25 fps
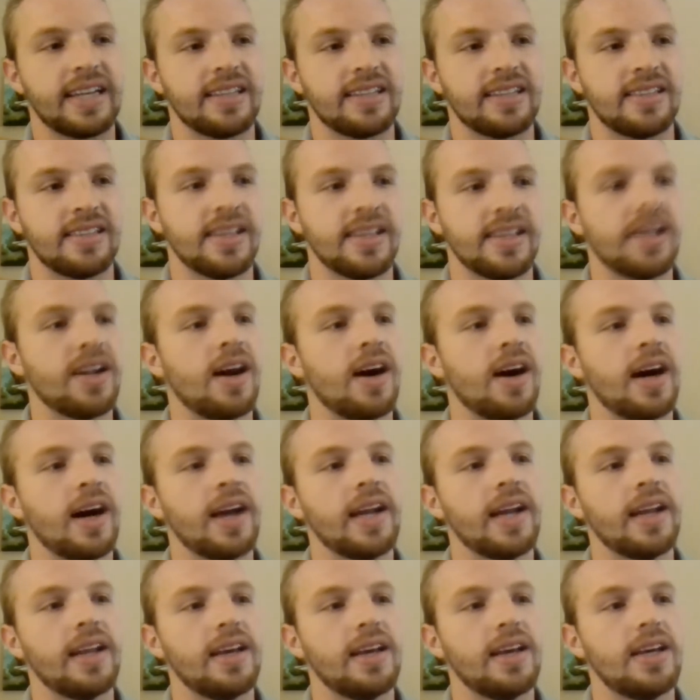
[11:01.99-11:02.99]
sit
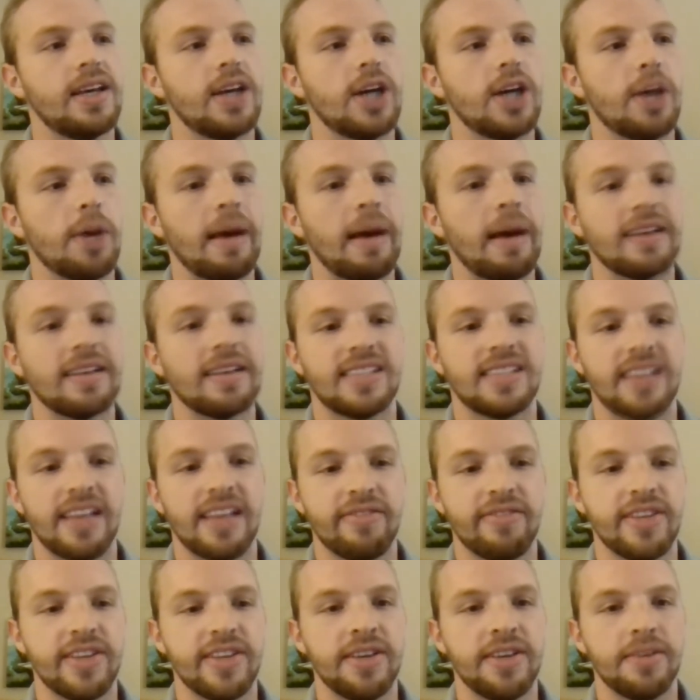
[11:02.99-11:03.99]
on about
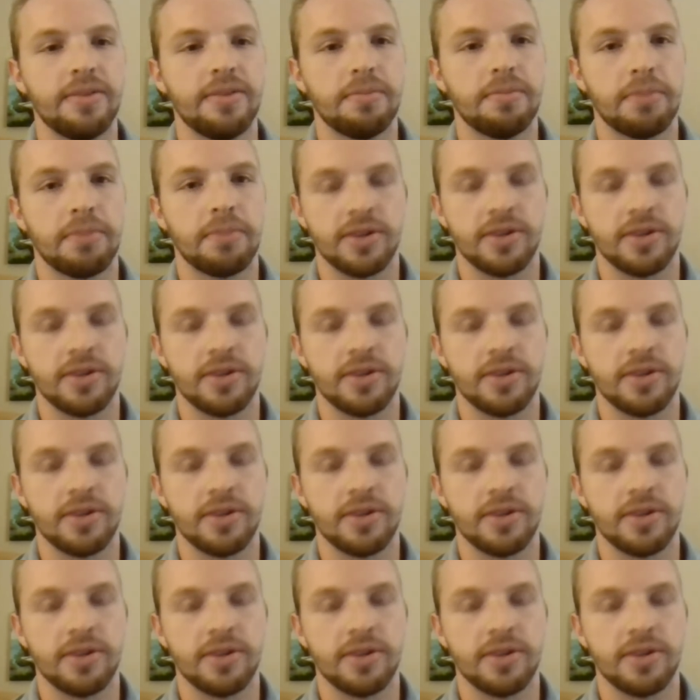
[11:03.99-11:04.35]
70%